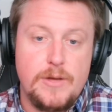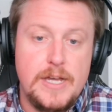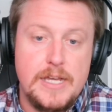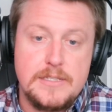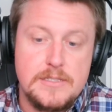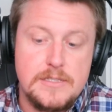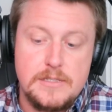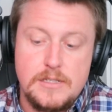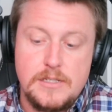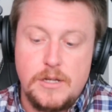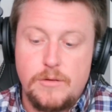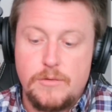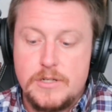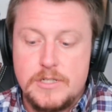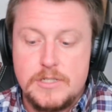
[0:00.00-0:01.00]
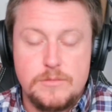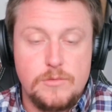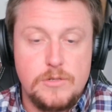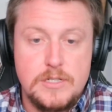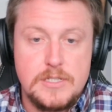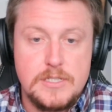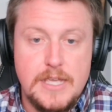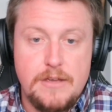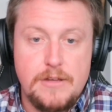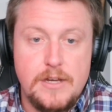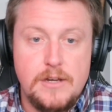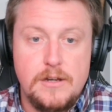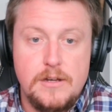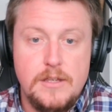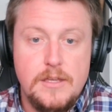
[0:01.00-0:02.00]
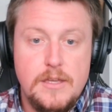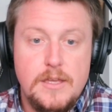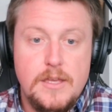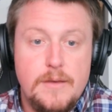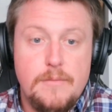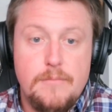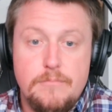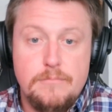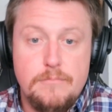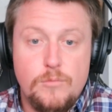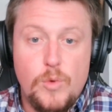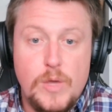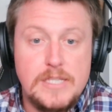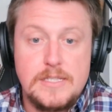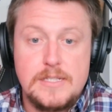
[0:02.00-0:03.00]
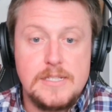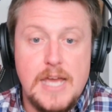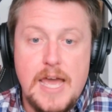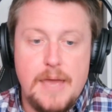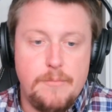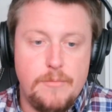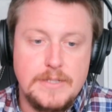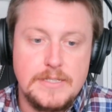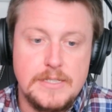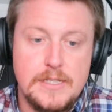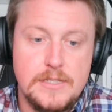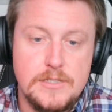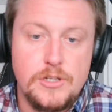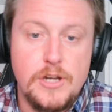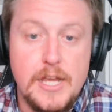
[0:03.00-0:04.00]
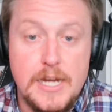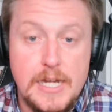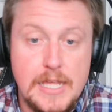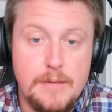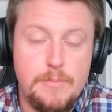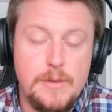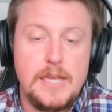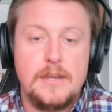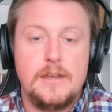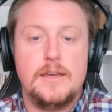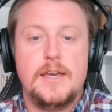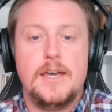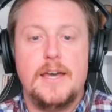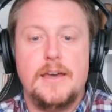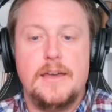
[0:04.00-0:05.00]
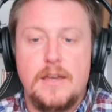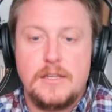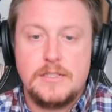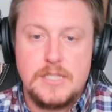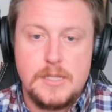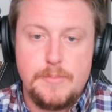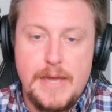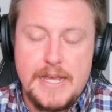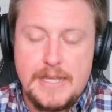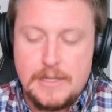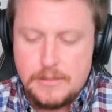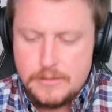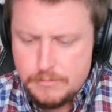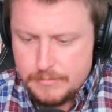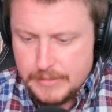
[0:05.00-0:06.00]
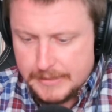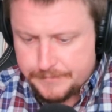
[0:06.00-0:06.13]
Otherwise, you know, we're just out here wasting time basically, because you're not going to get paid until the back end.